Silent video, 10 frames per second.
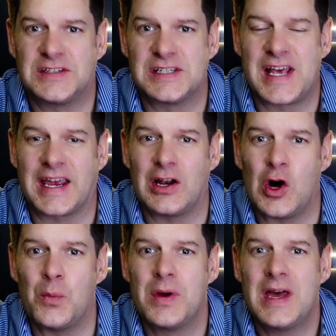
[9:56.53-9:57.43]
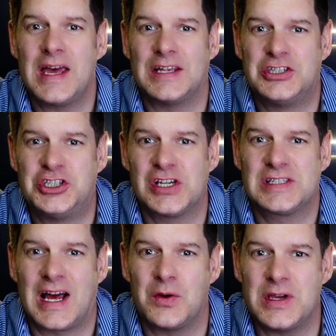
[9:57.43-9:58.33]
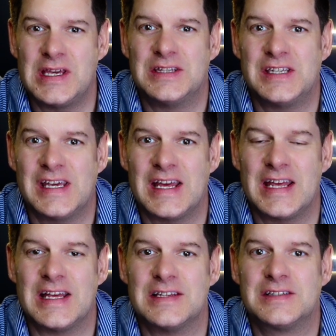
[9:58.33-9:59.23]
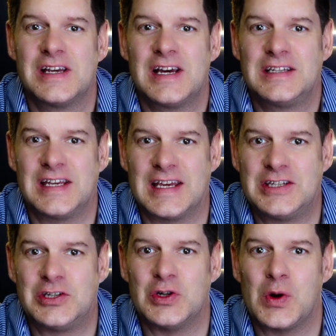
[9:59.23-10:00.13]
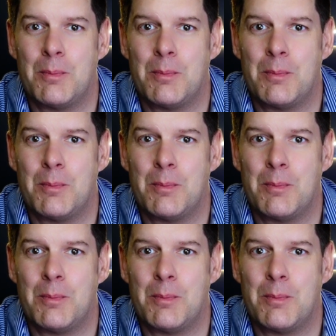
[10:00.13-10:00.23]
it's a second home, is just how easy it is to get to